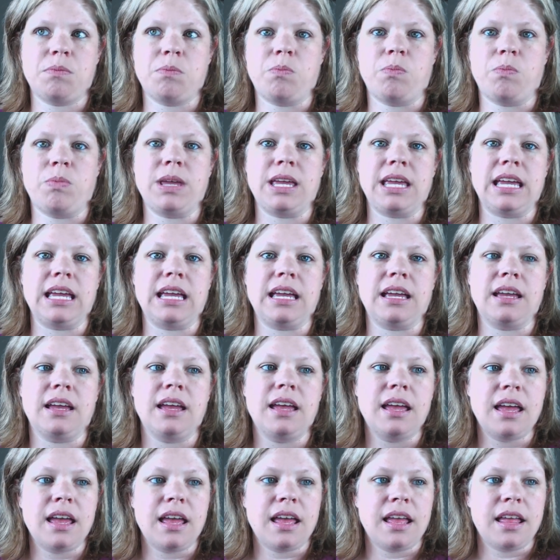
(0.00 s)
to
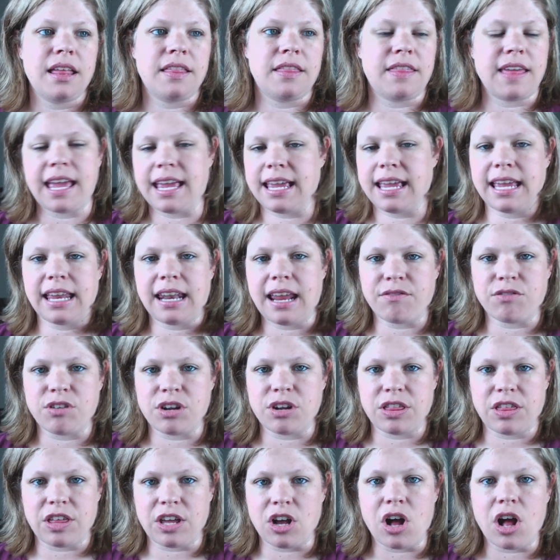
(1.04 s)
be they get
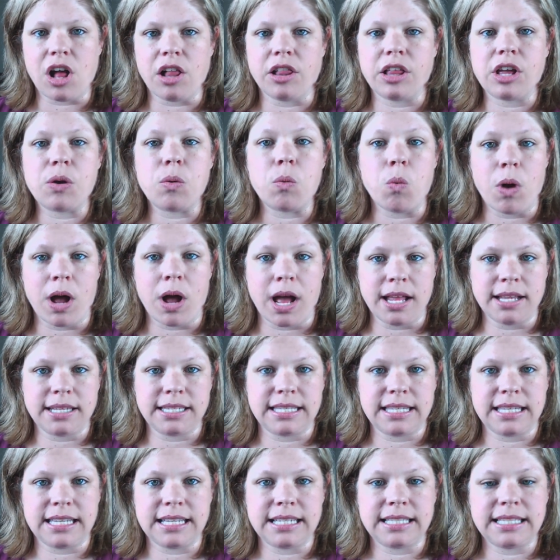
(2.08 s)
everything all at once.